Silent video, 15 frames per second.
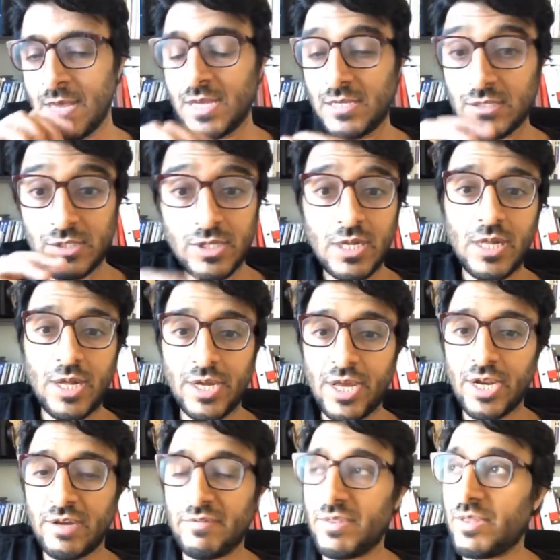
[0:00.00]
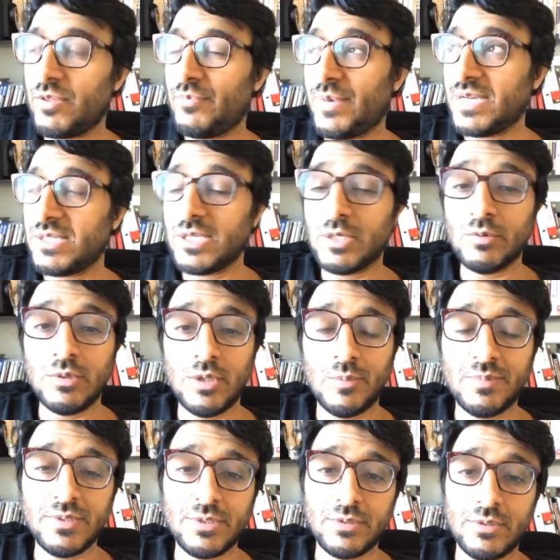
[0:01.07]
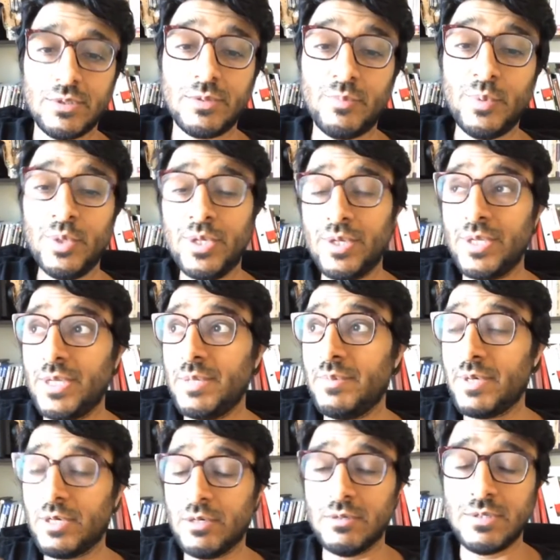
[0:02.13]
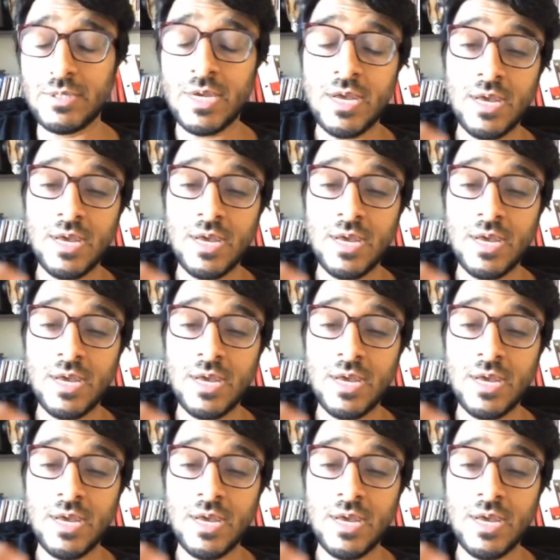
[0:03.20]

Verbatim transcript: Still, I gotta give it to the MySQL open source community because